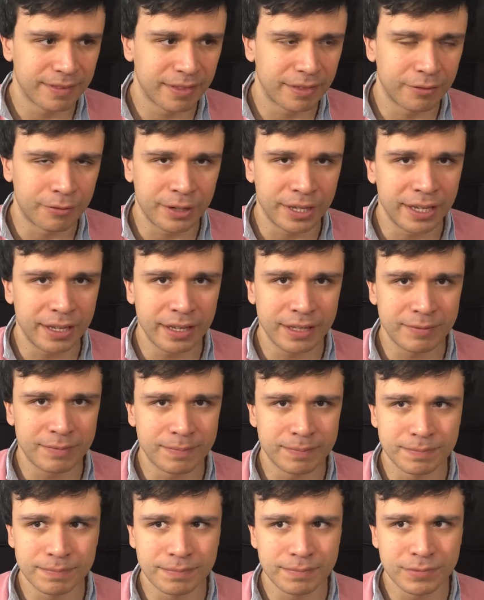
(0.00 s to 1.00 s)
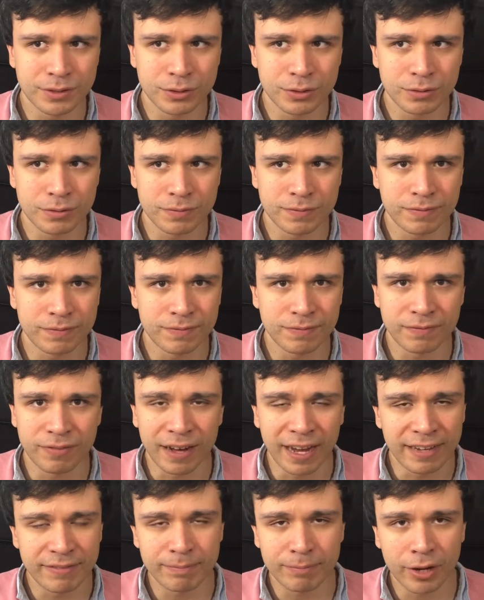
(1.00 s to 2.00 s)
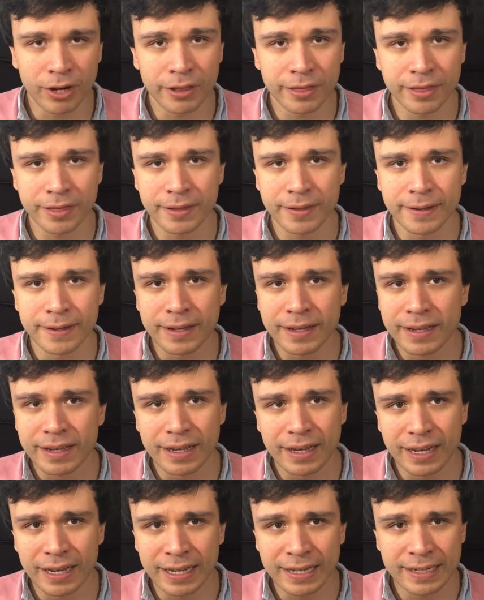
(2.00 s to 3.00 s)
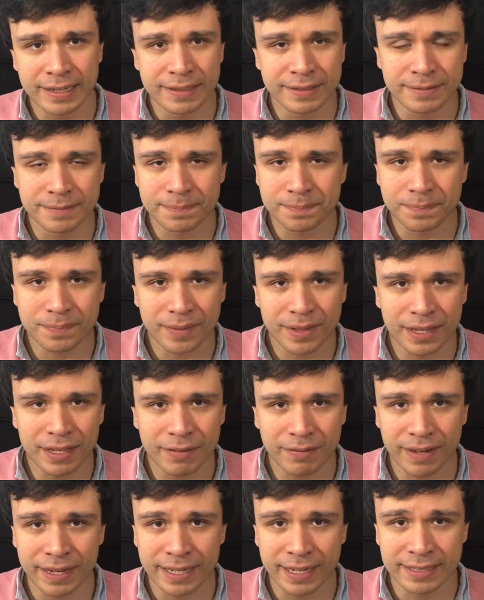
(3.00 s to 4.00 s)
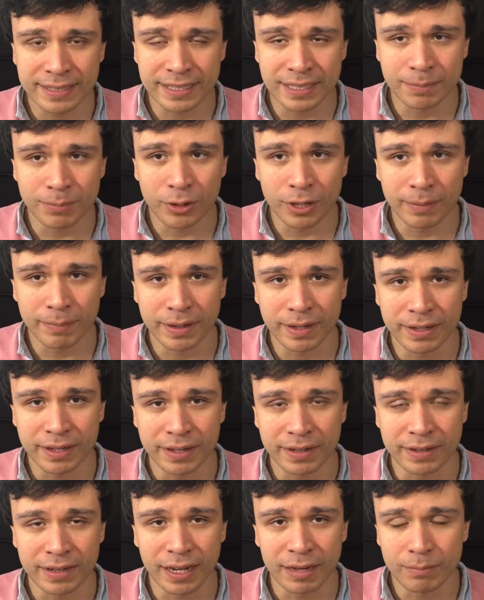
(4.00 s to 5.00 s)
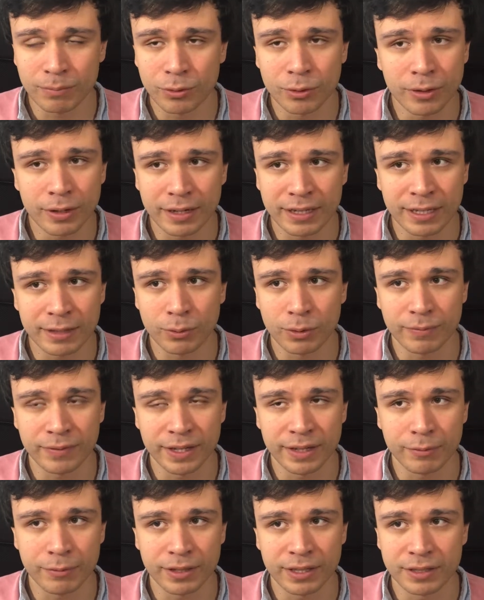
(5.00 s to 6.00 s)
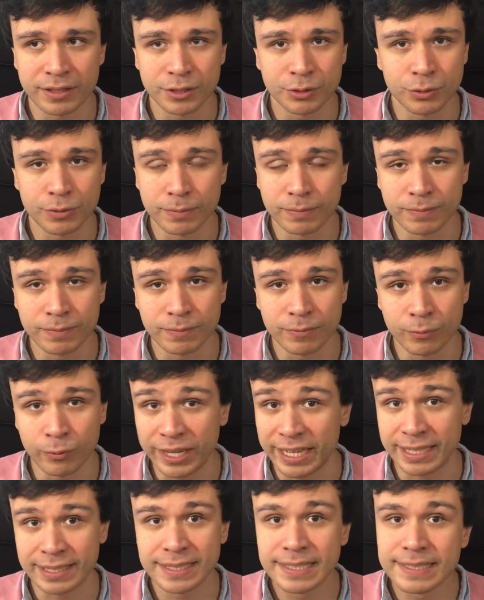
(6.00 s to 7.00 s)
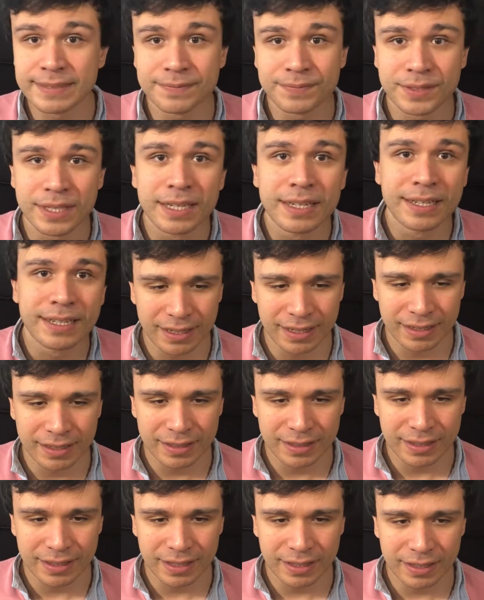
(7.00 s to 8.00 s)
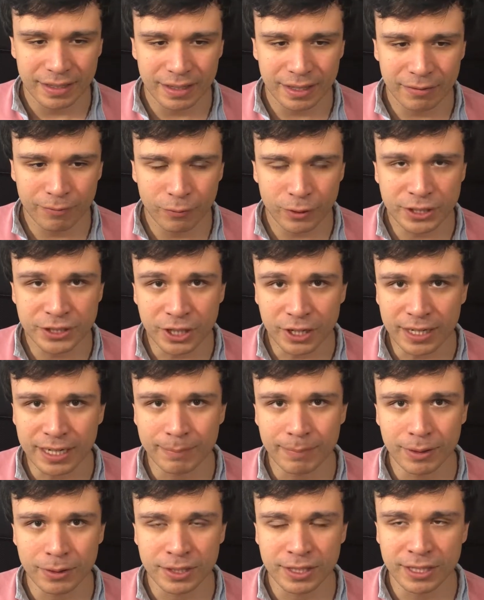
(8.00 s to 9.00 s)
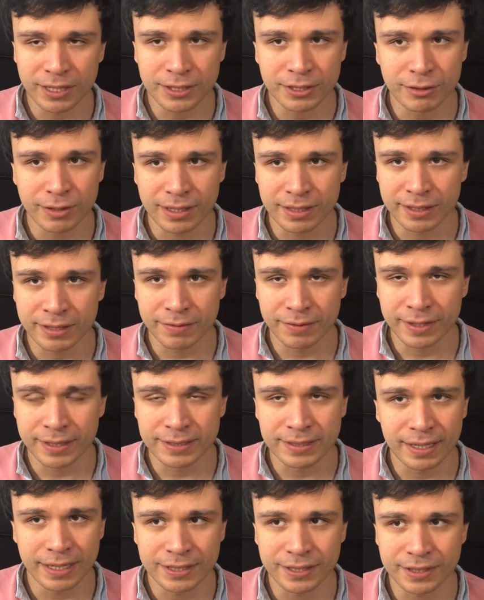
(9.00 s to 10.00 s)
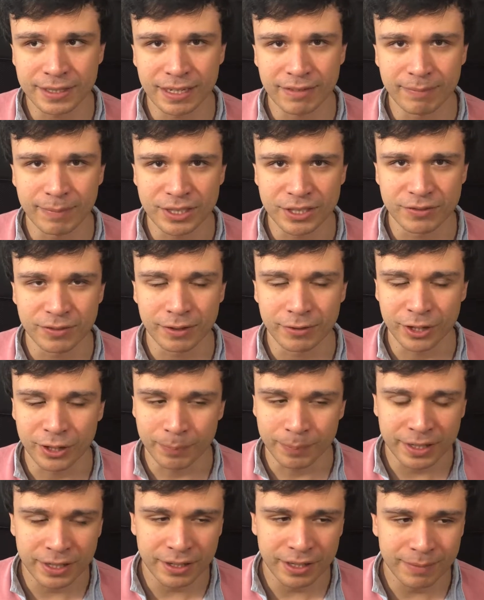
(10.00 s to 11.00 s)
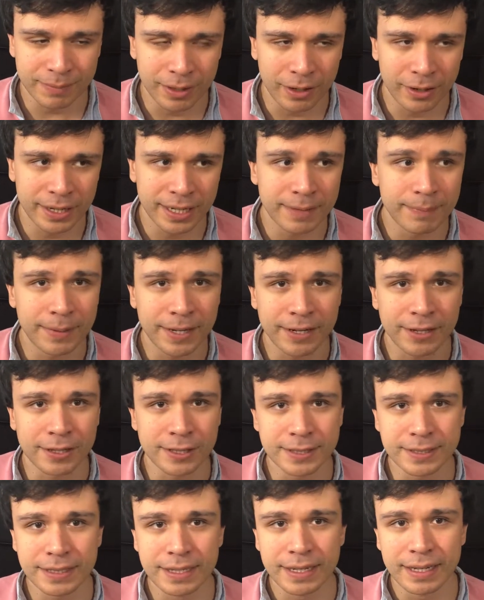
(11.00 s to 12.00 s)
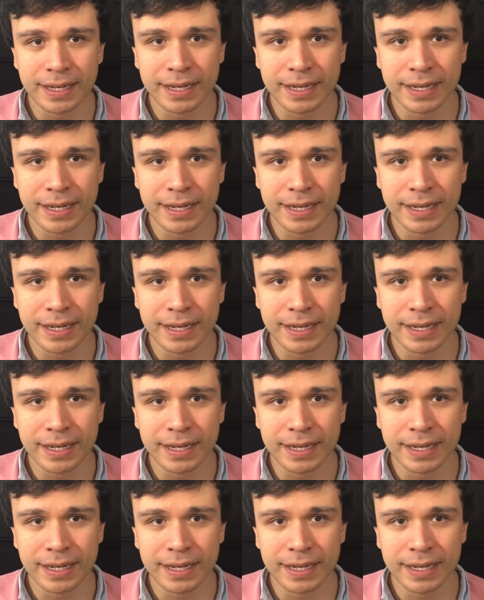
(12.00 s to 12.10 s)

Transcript: 3 to 5 months, and if I get an appointment in Hamburg, it will be within 2 weeks. If we talk about cultural difference, I don't have much of an opinion about it because